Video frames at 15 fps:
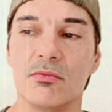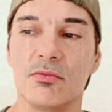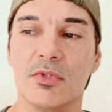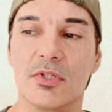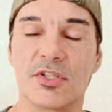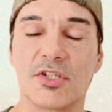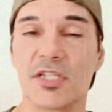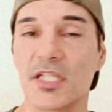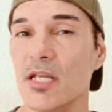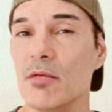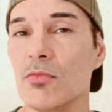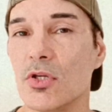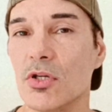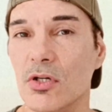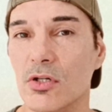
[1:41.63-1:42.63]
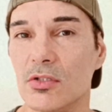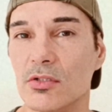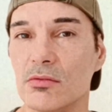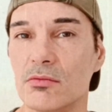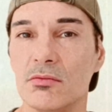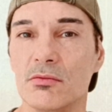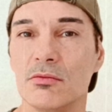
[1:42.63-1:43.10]
that seem
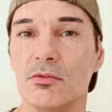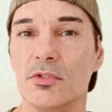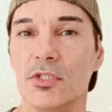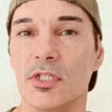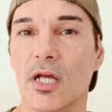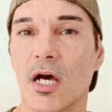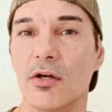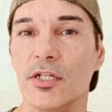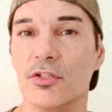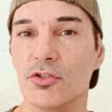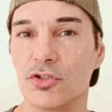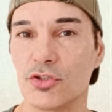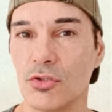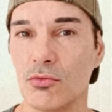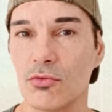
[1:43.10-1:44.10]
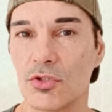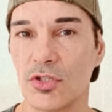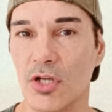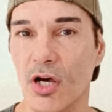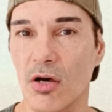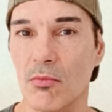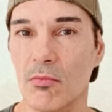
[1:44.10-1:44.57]
good, you know, in the short
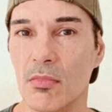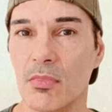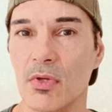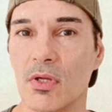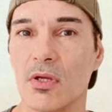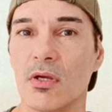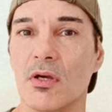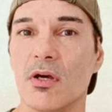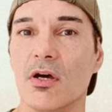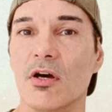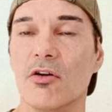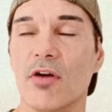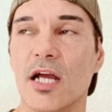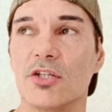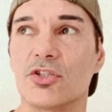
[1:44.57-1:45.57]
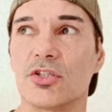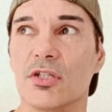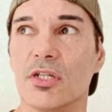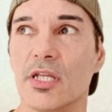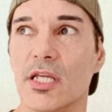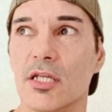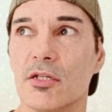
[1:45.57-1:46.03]
term, are
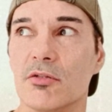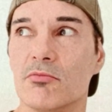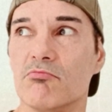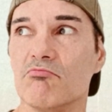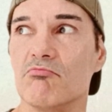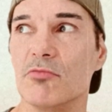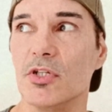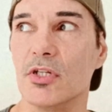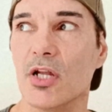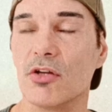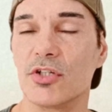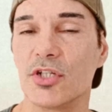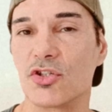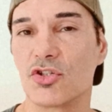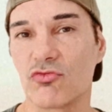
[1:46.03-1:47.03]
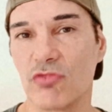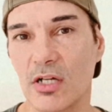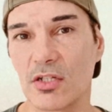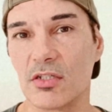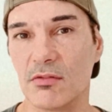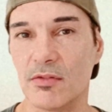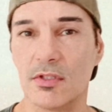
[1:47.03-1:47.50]
actually you know
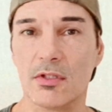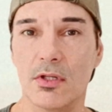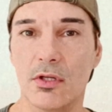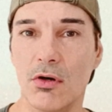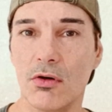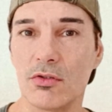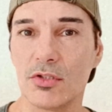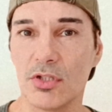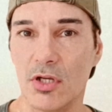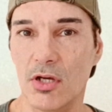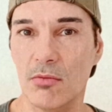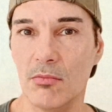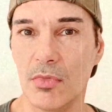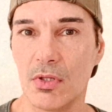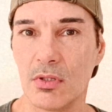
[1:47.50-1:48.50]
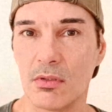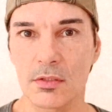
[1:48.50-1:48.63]
destructive in the long term.